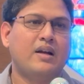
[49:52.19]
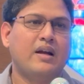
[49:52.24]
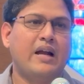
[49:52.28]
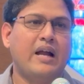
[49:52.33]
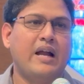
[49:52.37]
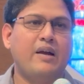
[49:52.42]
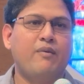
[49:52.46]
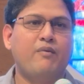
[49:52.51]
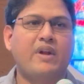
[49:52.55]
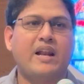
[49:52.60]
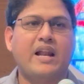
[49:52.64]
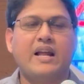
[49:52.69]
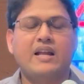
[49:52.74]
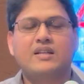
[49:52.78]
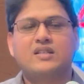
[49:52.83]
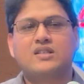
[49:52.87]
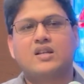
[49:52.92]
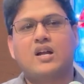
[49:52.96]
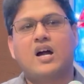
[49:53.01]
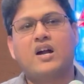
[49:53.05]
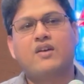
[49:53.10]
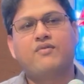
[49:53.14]
And when I
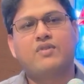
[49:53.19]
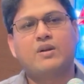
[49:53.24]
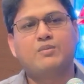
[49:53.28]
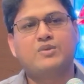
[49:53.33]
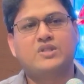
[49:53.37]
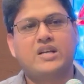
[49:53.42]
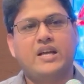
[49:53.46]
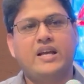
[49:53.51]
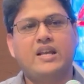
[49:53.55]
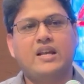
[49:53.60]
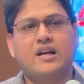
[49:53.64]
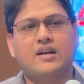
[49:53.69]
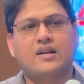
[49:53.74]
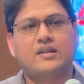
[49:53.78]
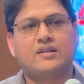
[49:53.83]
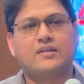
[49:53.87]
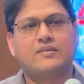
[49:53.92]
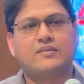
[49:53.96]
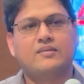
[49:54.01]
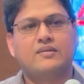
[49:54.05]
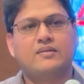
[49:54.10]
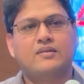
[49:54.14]
start from China,
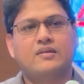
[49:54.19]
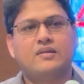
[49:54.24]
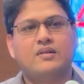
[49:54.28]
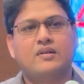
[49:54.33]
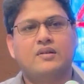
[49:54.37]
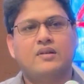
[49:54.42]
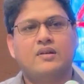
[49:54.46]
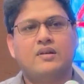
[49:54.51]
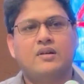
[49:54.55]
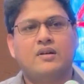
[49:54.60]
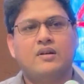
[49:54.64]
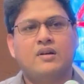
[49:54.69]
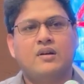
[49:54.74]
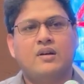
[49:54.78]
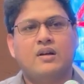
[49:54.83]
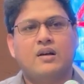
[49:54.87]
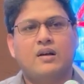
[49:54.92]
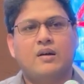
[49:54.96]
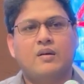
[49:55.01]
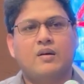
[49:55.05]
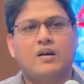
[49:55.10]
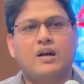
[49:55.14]

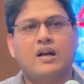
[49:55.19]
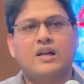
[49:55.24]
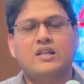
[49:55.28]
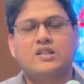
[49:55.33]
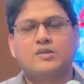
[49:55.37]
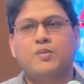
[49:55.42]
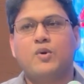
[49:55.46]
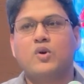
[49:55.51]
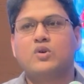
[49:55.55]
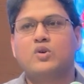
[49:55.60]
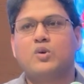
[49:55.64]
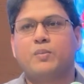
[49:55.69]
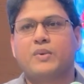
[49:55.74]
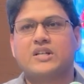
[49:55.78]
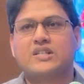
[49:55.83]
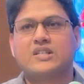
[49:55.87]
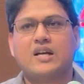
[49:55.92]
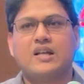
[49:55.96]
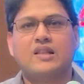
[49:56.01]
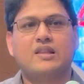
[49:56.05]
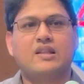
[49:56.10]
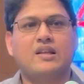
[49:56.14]
I spoke to
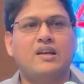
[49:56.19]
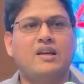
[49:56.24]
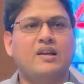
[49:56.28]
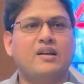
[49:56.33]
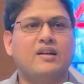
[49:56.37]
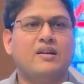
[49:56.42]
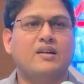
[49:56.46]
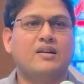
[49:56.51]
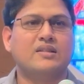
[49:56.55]
Prashanti.